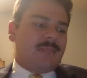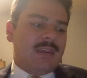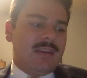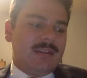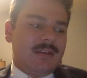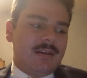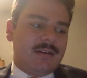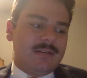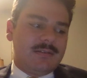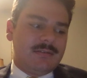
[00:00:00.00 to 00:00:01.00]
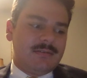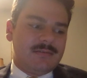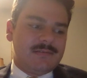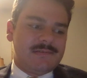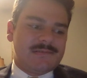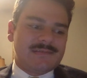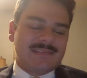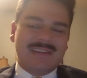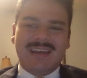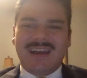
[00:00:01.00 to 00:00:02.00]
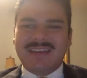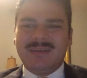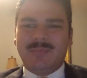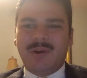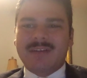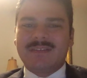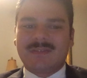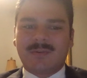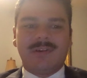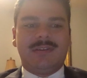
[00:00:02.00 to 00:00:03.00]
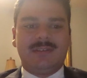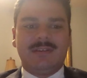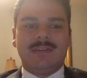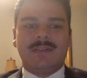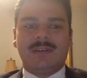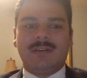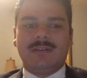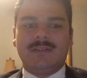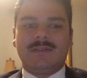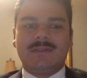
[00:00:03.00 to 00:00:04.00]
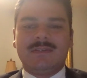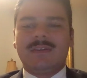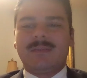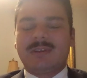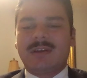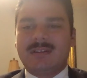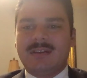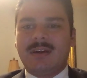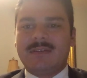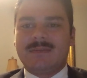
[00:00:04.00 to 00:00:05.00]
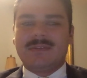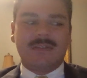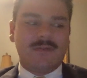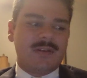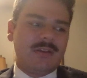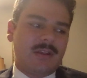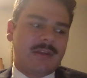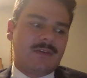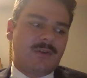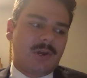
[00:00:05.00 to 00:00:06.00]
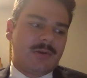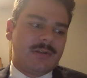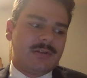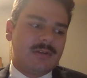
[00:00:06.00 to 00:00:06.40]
in I think practice 3 is something I'd specifically like to grow in.